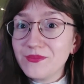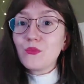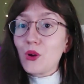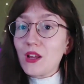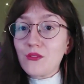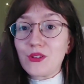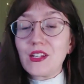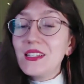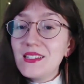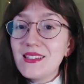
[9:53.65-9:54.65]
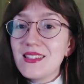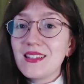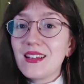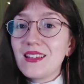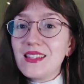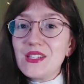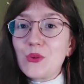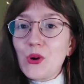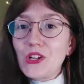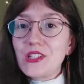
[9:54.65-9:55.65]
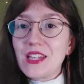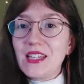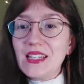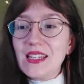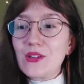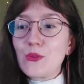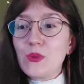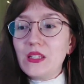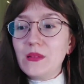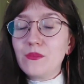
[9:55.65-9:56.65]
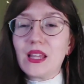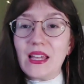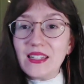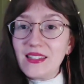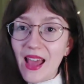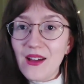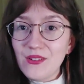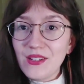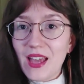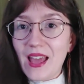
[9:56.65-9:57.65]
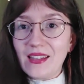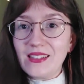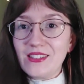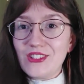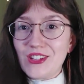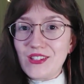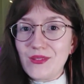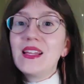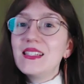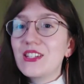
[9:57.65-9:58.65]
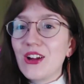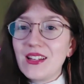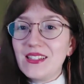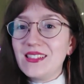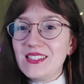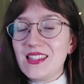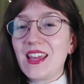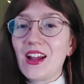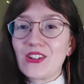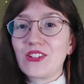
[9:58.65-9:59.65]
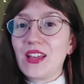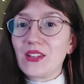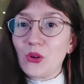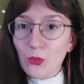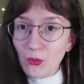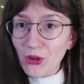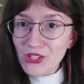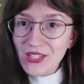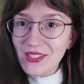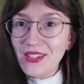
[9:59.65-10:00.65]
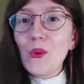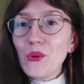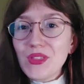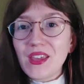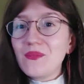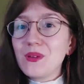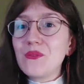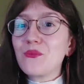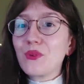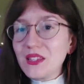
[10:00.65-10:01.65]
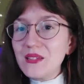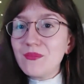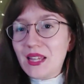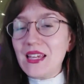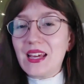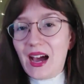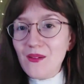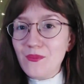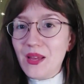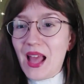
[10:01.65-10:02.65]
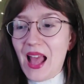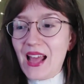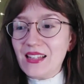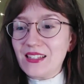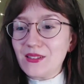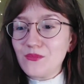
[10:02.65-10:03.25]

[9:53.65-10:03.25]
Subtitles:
Whatever it is, these quirks can either be played down and just integrated into the character like a normal person, or they can be really played up and